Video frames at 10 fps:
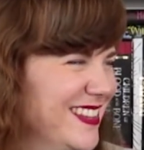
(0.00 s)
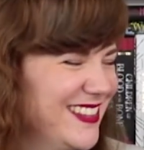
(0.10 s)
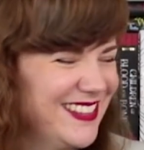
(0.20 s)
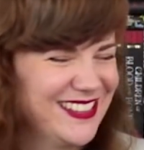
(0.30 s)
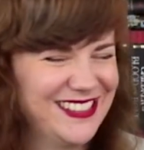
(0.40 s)

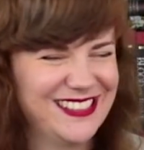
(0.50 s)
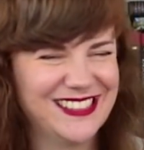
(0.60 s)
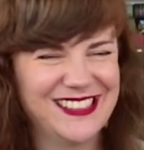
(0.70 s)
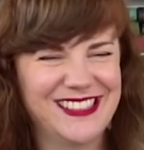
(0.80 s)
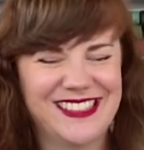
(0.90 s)

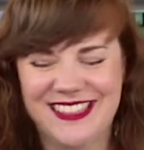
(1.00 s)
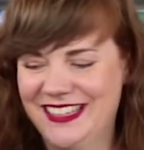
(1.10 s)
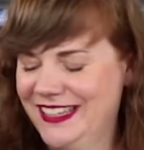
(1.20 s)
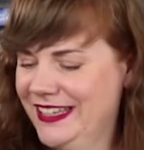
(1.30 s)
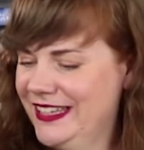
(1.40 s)

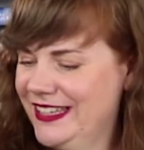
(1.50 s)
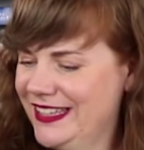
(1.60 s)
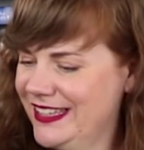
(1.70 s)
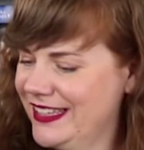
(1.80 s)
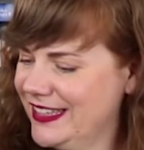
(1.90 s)

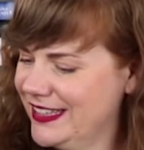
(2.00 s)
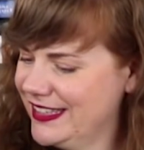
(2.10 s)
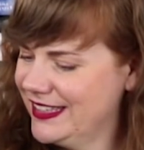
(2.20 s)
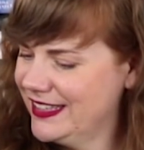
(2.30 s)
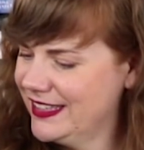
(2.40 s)

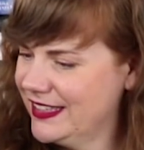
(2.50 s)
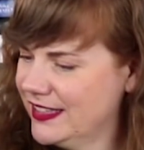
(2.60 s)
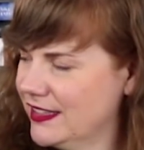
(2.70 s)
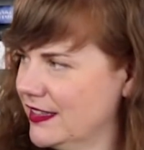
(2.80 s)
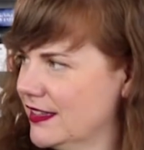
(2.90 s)

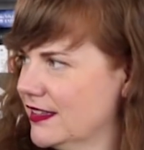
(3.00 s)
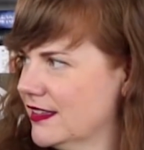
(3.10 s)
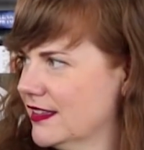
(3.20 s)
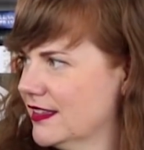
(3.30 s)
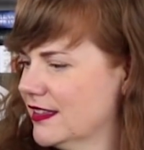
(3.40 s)

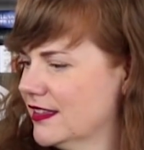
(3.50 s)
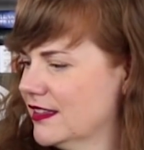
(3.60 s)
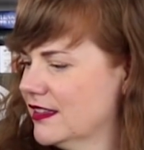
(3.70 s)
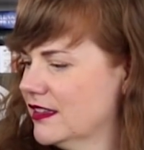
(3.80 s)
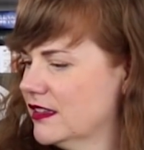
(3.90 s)

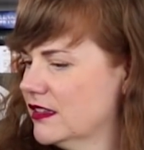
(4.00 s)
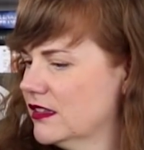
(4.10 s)
The person shown says nothing.